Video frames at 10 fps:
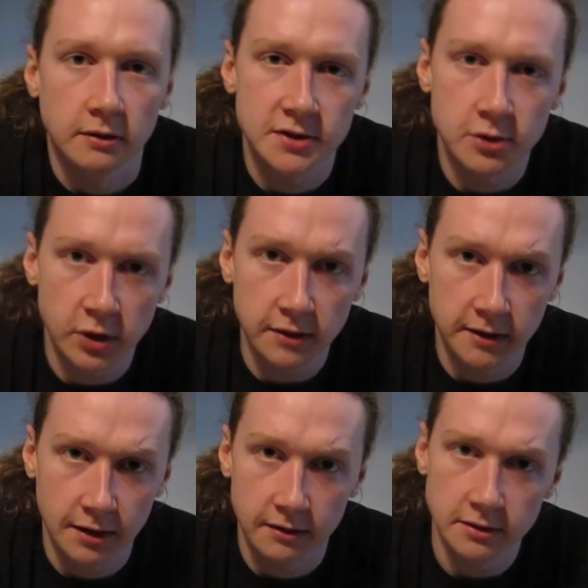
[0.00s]
The street
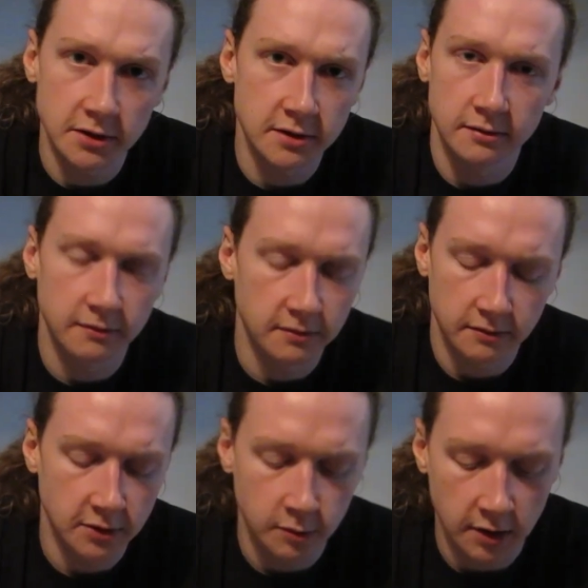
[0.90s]
they live. Just
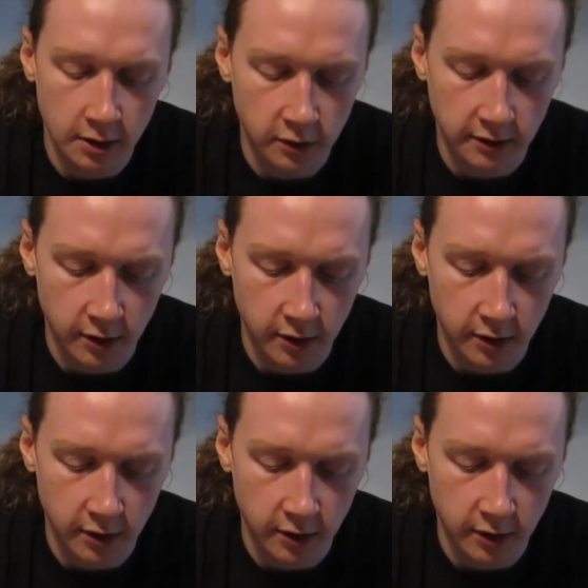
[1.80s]
to begin with,